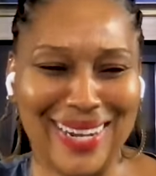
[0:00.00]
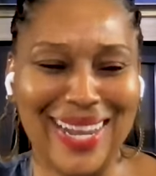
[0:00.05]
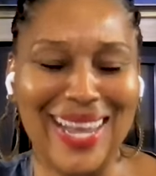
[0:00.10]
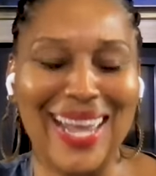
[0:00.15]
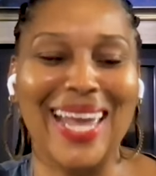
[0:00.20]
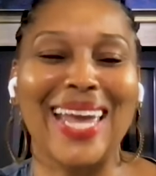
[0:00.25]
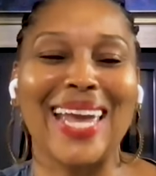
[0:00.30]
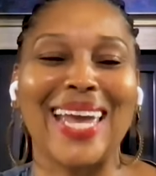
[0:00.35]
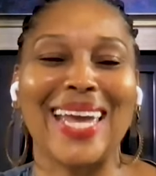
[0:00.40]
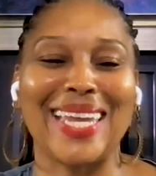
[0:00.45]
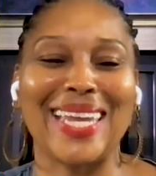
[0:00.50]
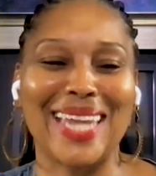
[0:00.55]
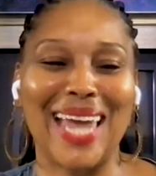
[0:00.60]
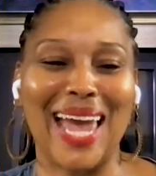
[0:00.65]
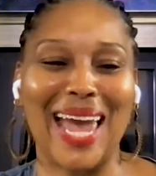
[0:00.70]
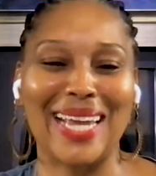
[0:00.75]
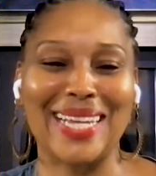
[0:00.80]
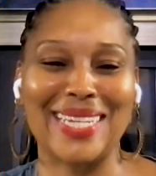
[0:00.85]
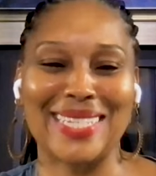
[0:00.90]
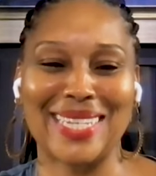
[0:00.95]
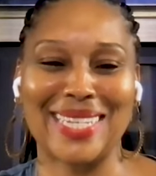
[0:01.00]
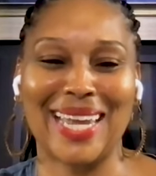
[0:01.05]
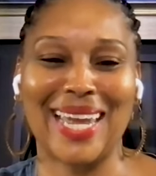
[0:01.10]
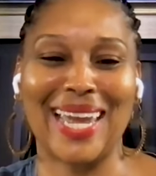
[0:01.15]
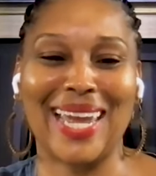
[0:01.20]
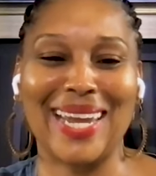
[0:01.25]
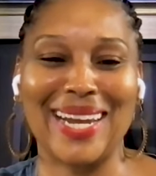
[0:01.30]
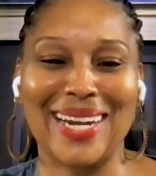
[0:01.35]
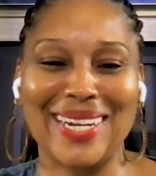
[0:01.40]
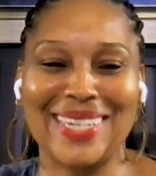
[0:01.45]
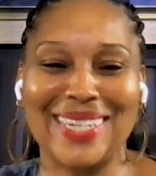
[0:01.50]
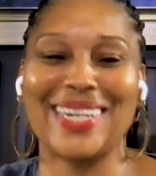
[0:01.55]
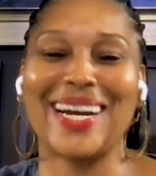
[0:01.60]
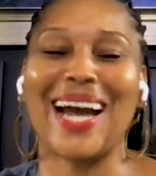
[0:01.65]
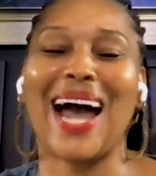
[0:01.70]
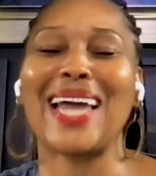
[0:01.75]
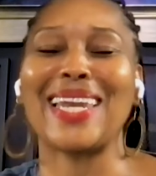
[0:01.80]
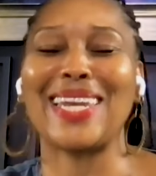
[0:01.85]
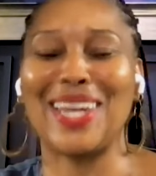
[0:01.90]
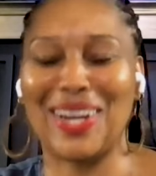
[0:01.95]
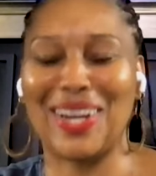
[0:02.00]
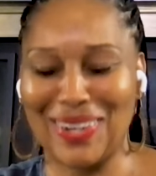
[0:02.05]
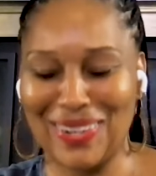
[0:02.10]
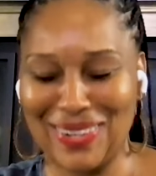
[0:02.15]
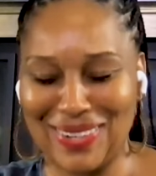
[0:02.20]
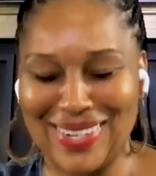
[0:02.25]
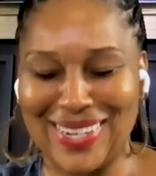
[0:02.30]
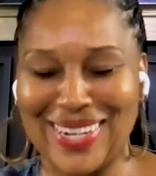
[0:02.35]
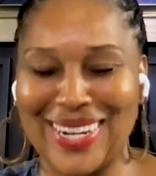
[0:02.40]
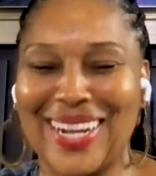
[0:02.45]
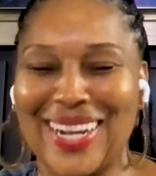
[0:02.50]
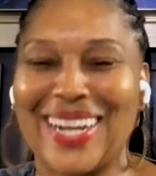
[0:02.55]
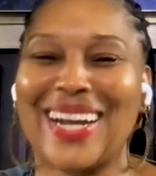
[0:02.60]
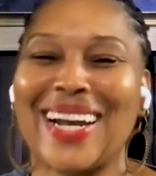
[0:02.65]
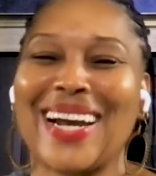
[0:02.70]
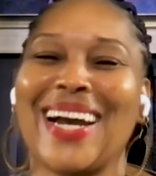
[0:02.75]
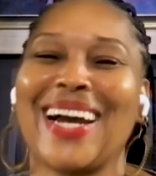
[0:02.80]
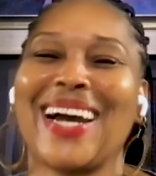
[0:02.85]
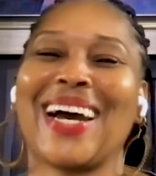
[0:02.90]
and in the yeah, I'm like, oh, why she was here?